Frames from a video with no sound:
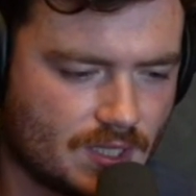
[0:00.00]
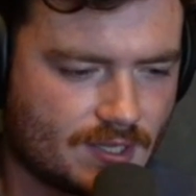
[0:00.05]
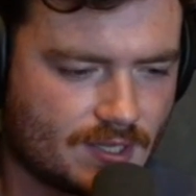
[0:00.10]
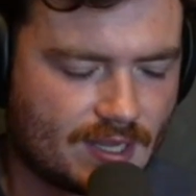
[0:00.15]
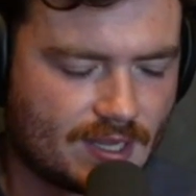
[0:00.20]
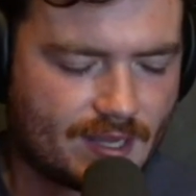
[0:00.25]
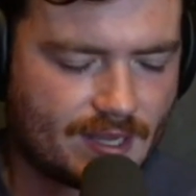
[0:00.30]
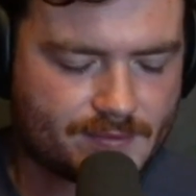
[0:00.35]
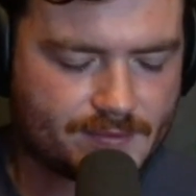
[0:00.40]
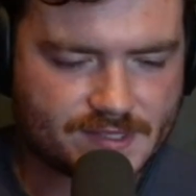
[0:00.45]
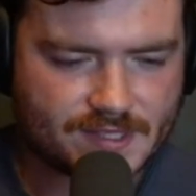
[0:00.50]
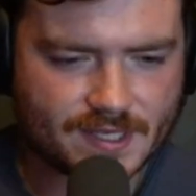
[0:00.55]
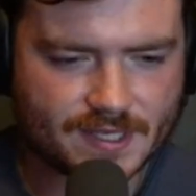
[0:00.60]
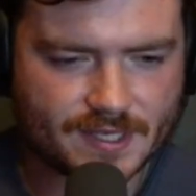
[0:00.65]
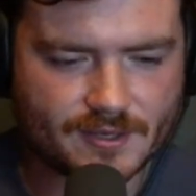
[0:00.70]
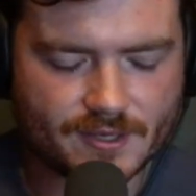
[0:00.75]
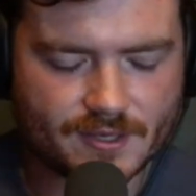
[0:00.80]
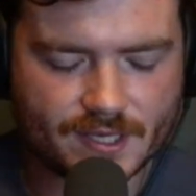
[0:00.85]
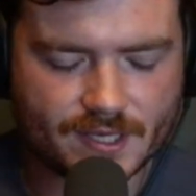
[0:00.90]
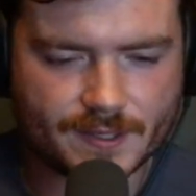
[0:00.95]
I was
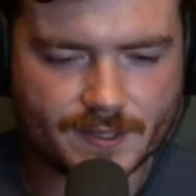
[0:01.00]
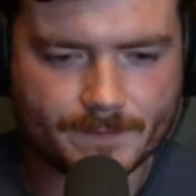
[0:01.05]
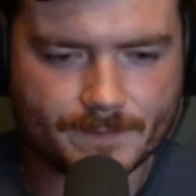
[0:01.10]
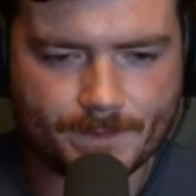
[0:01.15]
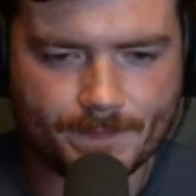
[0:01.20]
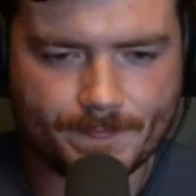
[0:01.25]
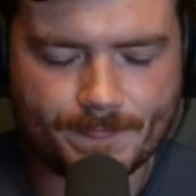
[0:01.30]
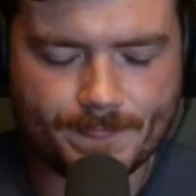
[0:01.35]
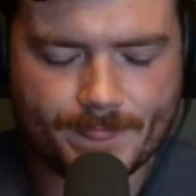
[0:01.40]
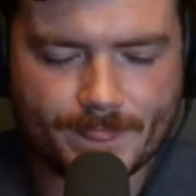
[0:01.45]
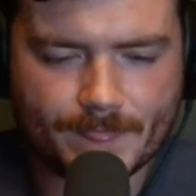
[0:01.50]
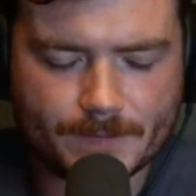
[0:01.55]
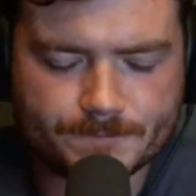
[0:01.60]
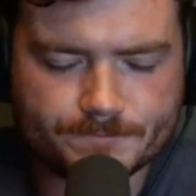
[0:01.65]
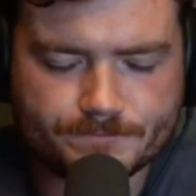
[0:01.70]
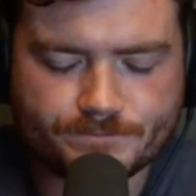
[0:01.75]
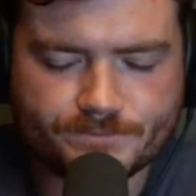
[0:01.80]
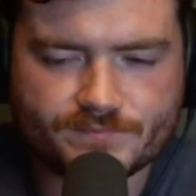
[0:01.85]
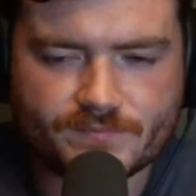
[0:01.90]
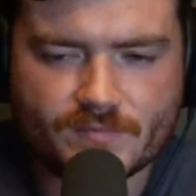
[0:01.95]
like, okay,
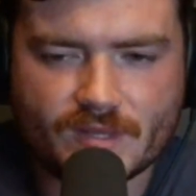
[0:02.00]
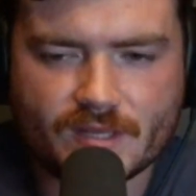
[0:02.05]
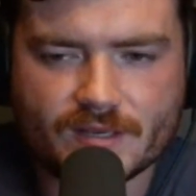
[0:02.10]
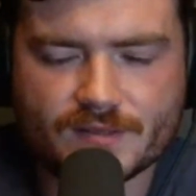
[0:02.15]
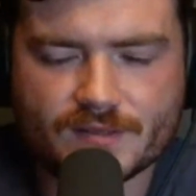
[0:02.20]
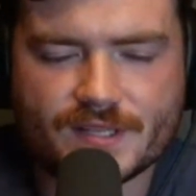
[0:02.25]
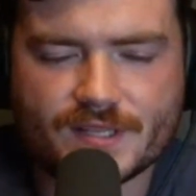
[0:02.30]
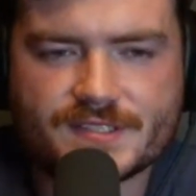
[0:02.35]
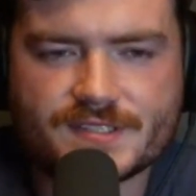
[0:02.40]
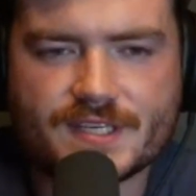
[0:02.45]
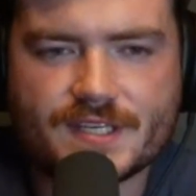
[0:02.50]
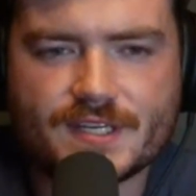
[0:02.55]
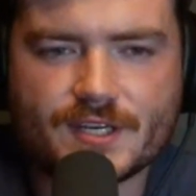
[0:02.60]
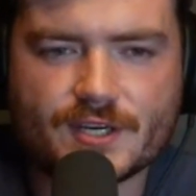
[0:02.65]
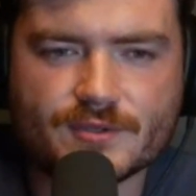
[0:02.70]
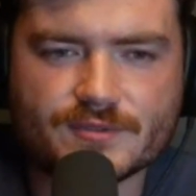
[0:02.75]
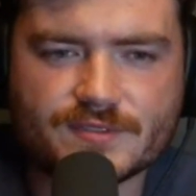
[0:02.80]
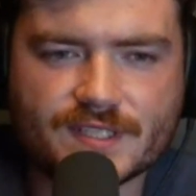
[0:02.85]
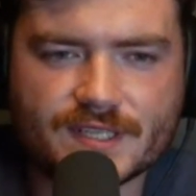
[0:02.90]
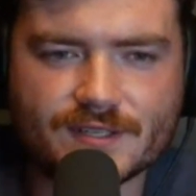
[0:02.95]
let's get a
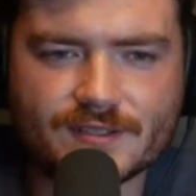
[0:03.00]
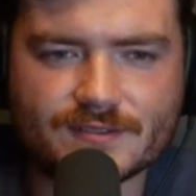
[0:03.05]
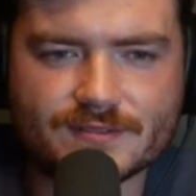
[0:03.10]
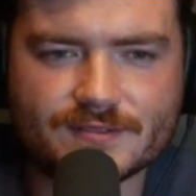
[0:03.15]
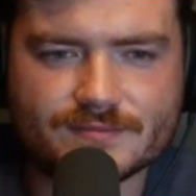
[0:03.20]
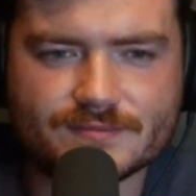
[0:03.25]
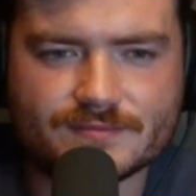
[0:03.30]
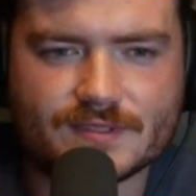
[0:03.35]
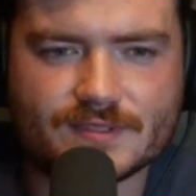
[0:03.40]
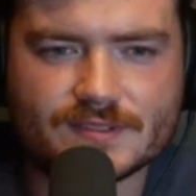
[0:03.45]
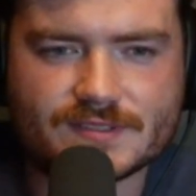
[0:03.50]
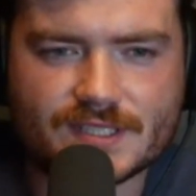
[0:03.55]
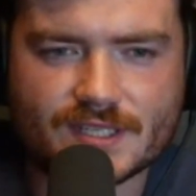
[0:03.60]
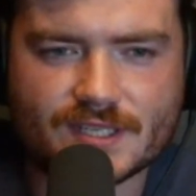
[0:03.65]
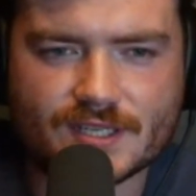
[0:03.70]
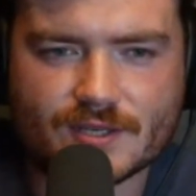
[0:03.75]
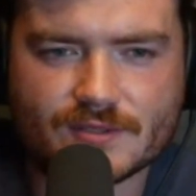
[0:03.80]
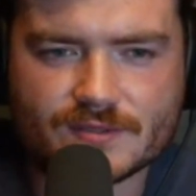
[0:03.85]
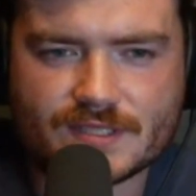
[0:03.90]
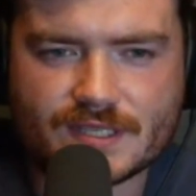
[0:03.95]
hotel. Let's
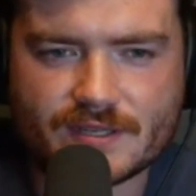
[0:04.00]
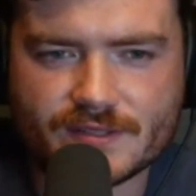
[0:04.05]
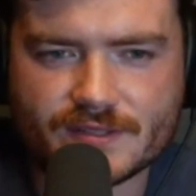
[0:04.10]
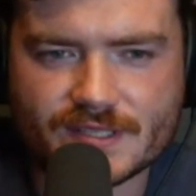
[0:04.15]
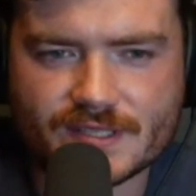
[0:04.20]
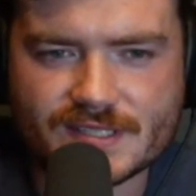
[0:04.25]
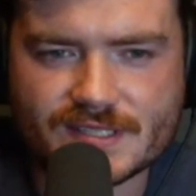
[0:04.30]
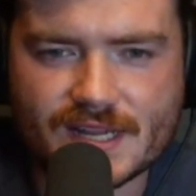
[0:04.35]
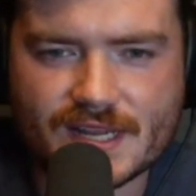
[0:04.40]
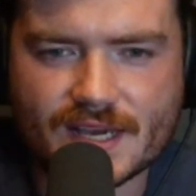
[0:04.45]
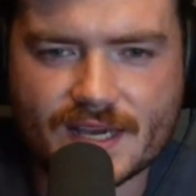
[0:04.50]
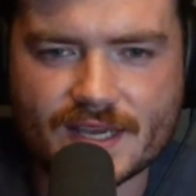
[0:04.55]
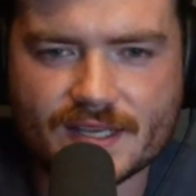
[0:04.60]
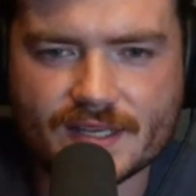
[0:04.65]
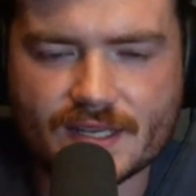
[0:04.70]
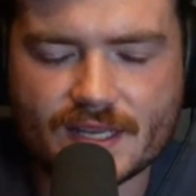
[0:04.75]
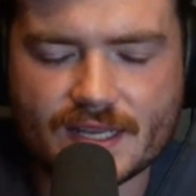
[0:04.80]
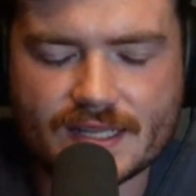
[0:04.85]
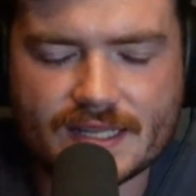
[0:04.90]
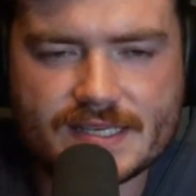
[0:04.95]
get a hotel this
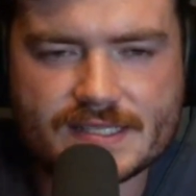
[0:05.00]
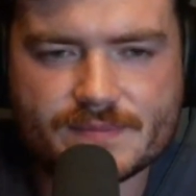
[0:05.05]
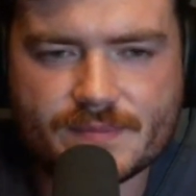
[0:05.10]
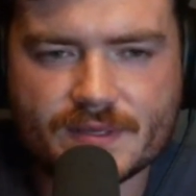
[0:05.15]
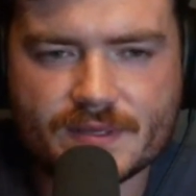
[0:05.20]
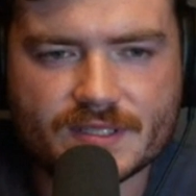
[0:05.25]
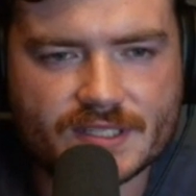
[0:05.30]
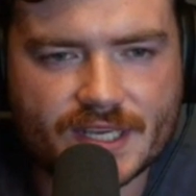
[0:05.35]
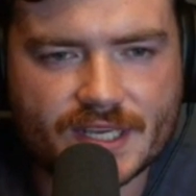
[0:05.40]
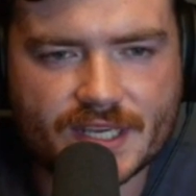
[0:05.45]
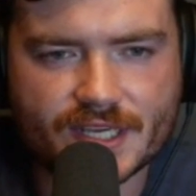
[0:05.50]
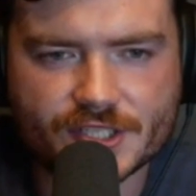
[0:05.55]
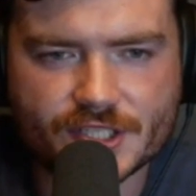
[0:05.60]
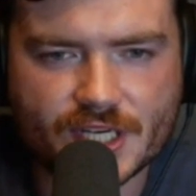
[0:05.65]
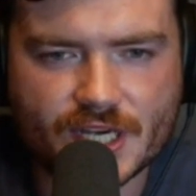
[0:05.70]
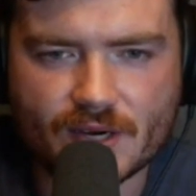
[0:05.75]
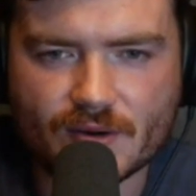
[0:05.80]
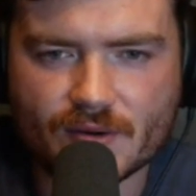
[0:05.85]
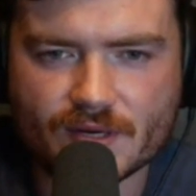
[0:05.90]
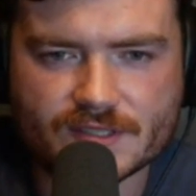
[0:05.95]
night. At least be able to take a
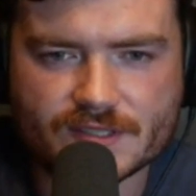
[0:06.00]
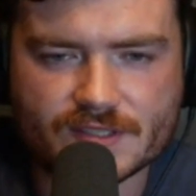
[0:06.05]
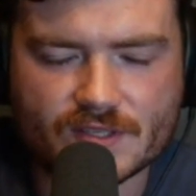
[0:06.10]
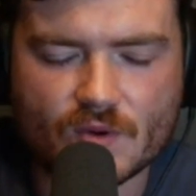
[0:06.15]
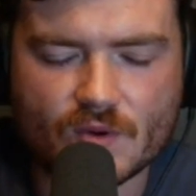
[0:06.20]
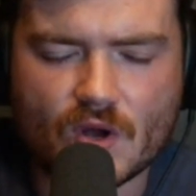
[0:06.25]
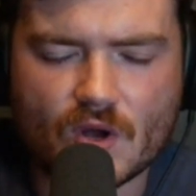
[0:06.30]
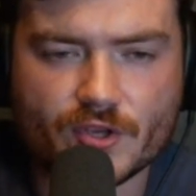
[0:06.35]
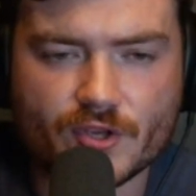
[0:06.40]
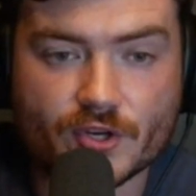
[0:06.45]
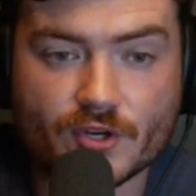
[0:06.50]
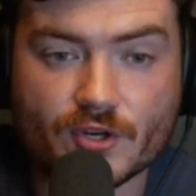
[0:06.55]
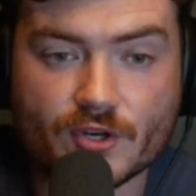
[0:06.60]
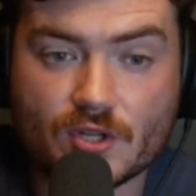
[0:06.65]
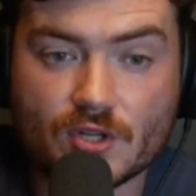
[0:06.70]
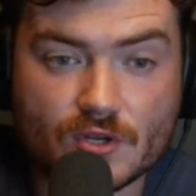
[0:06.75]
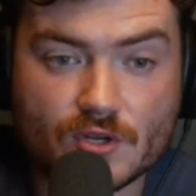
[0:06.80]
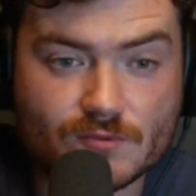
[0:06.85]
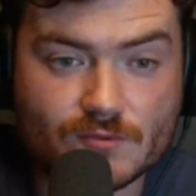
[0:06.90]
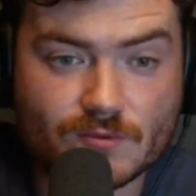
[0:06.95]
shower because your
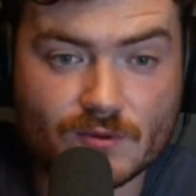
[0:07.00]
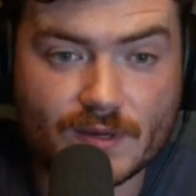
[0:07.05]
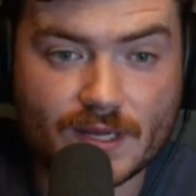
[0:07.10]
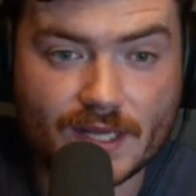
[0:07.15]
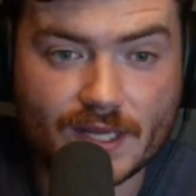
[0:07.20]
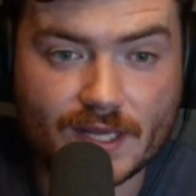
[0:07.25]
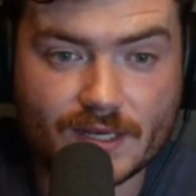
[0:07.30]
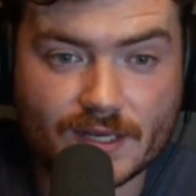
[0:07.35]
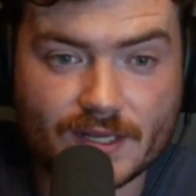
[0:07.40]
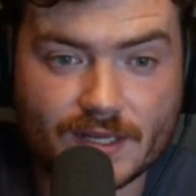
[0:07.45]
clothes were wet.